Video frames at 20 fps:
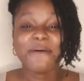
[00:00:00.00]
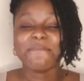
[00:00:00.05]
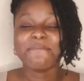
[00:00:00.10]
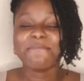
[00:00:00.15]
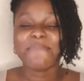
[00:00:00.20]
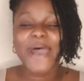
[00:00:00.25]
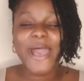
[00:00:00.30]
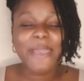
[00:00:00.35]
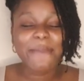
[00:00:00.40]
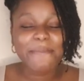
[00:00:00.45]

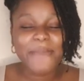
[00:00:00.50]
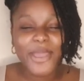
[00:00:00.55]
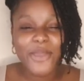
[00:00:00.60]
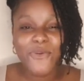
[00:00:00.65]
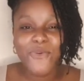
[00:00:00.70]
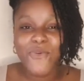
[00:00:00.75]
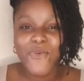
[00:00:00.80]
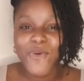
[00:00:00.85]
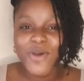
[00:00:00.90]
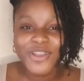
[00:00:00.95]
Bye, my
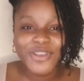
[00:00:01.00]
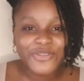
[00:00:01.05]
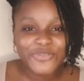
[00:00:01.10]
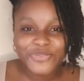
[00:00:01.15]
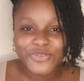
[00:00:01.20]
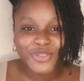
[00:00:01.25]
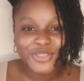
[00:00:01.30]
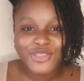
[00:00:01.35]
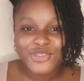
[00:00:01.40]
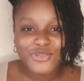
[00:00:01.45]

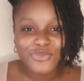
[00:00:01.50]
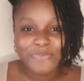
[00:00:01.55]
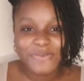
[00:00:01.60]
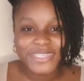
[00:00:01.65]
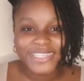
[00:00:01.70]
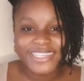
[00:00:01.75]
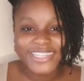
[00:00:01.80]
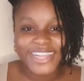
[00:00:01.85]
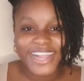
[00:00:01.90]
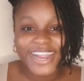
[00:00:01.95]
wonderful
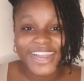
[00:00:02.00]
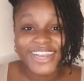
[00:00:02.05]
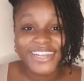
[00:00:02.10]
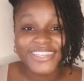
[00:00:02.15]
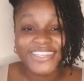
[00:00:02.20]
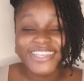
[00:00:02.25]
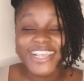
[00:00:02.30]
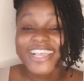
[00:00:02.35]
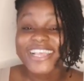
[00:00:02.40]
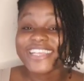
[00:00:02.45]
superstars.